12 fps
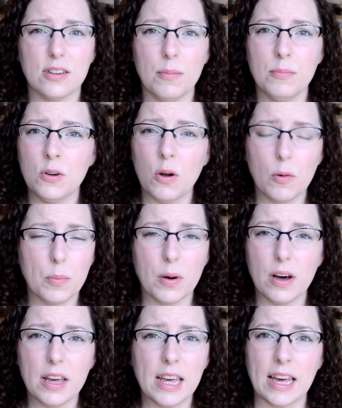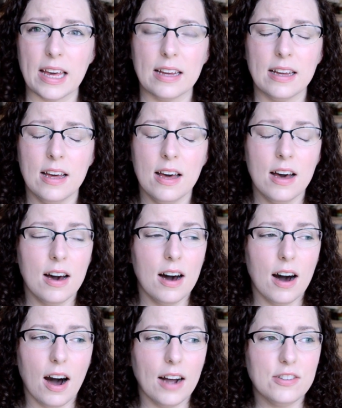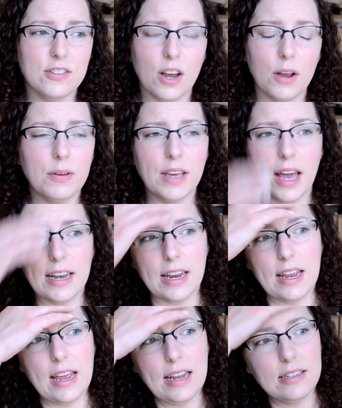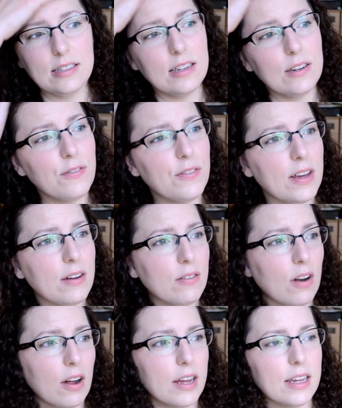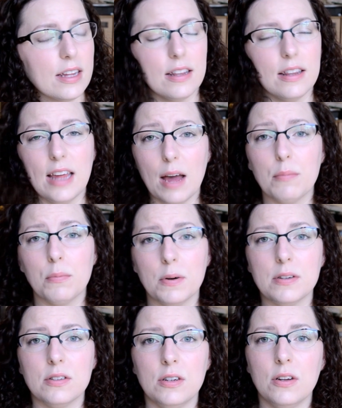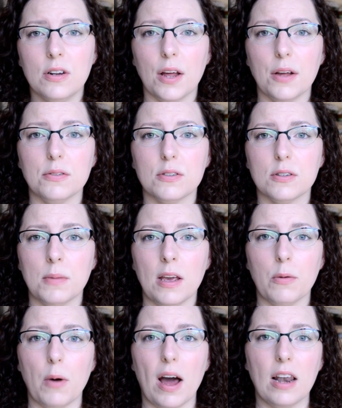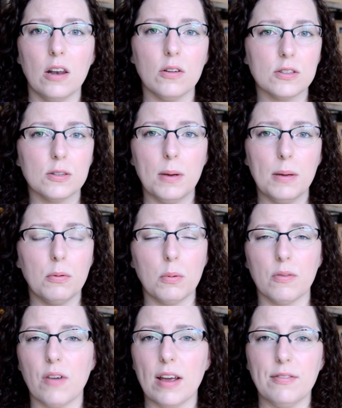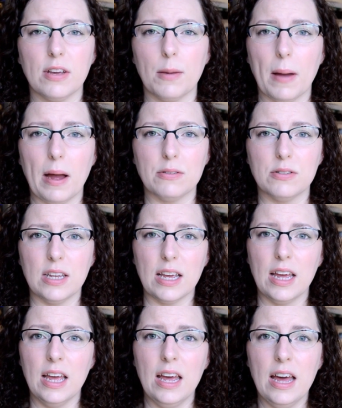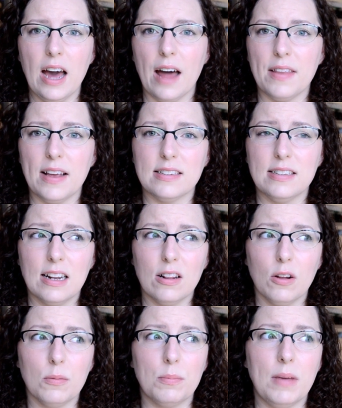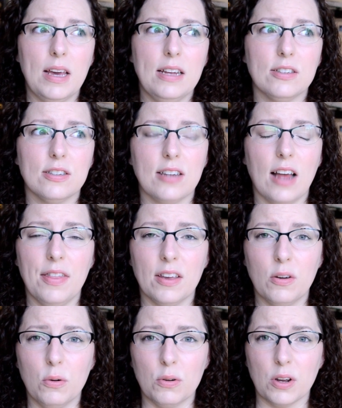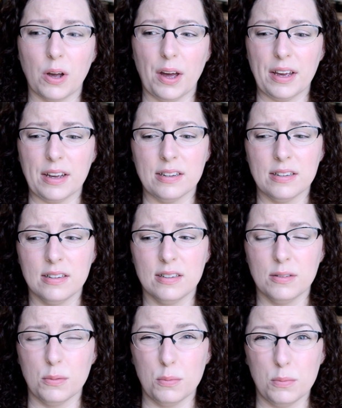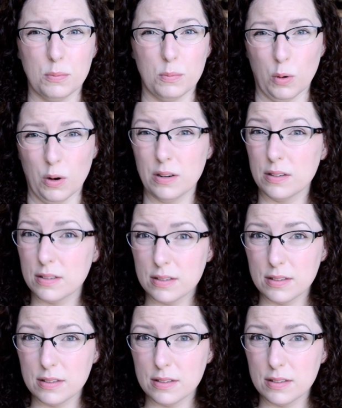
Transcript: I'm not buying it. I don't get it. It did feel like the Emperor's New Clothes to me, where lots of people were raving about it, and there's little old me just sat in the corner going, what?